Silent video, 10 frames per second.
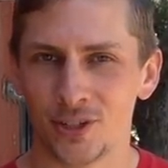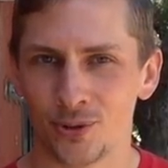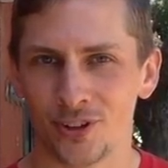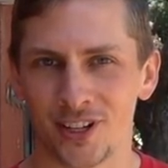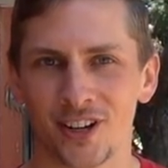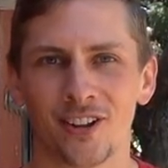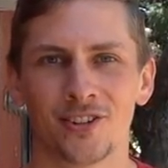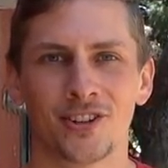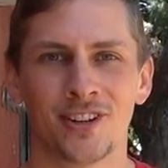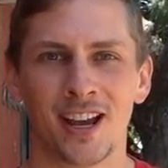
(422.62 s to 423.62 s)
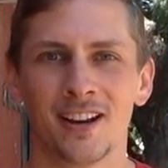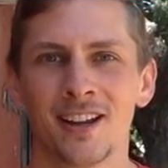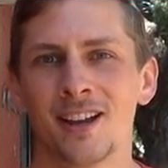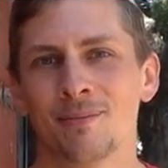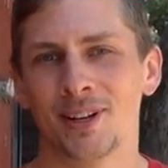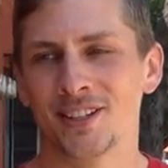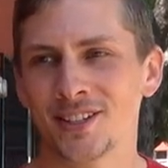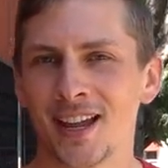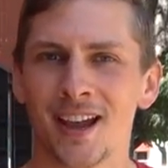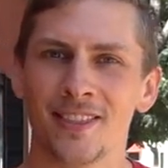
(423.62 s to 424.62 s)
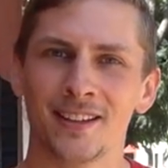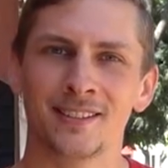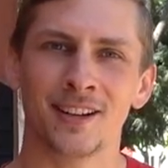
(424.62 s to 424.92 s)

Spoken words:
trillion in debt, but instead they